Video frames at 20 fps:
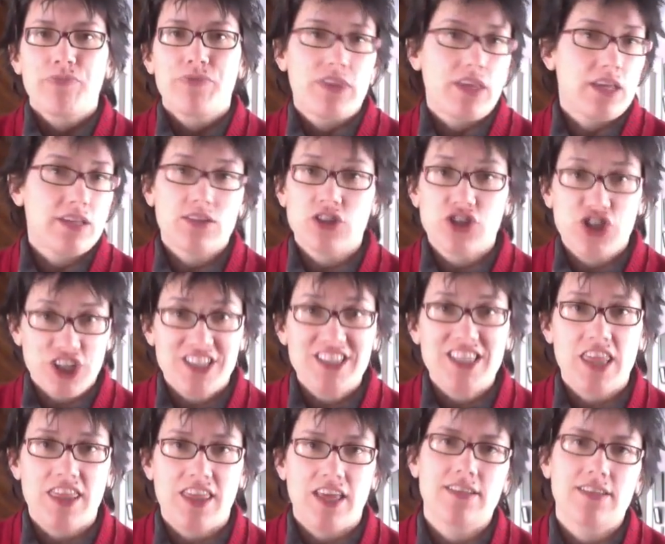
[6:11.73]
These are just
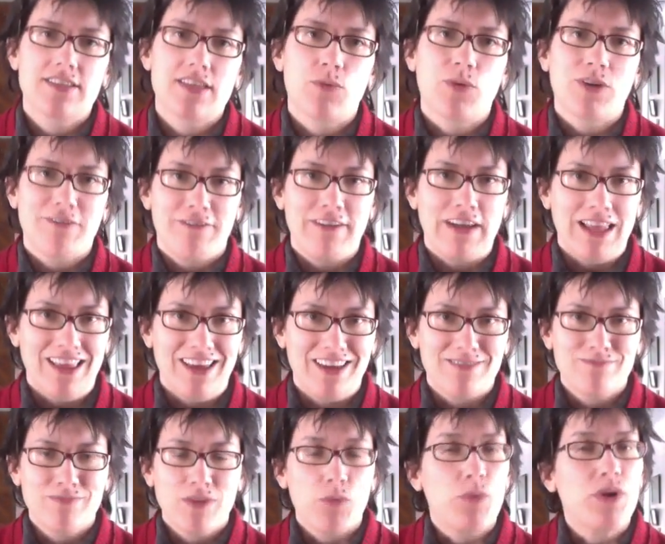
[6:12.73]
the things that we're feeling.
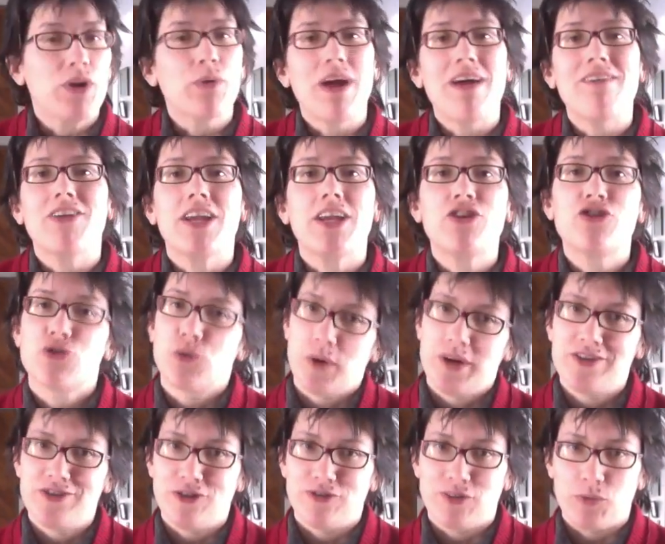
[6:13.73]
And we don't have any
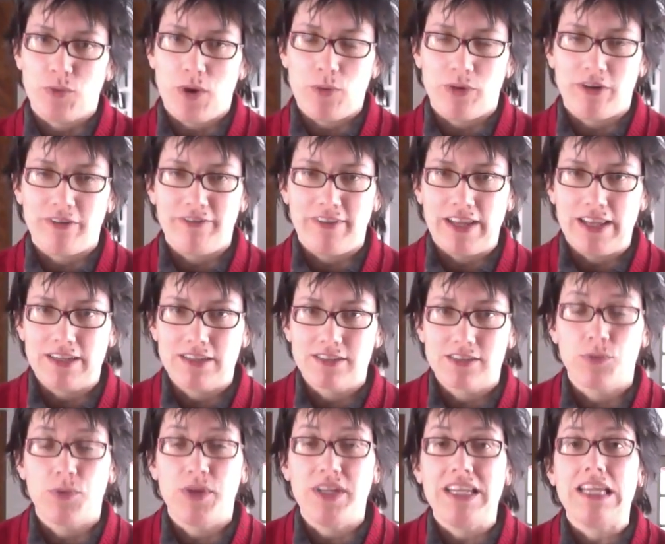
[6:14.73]
choice over what we're feeling.
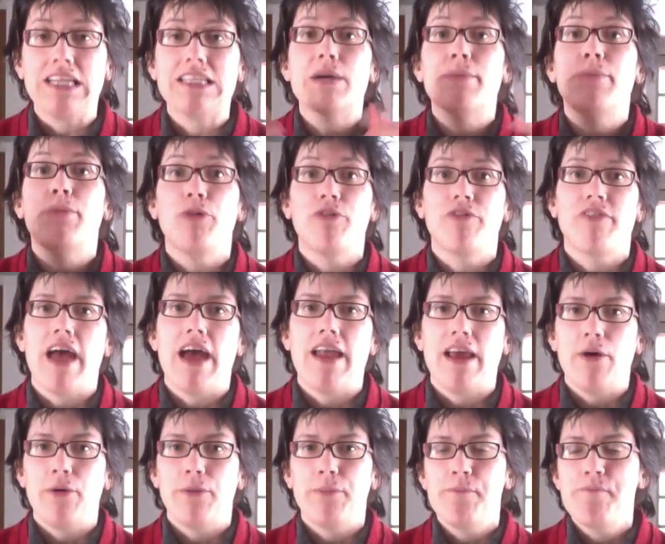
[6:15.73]
So we need to move that
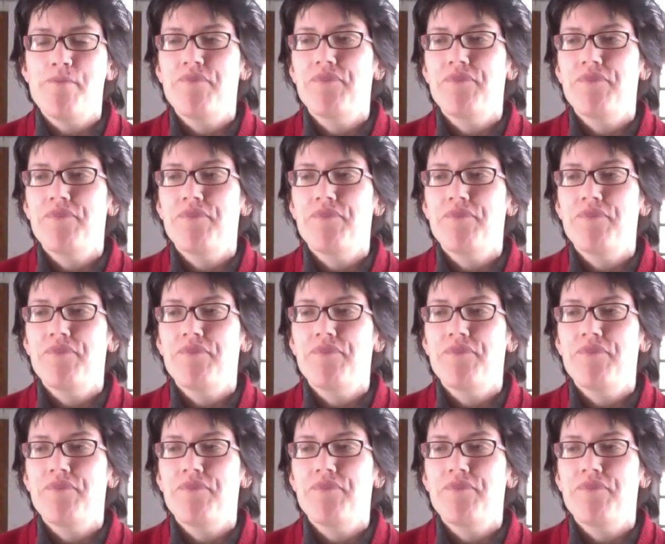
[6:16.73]
out.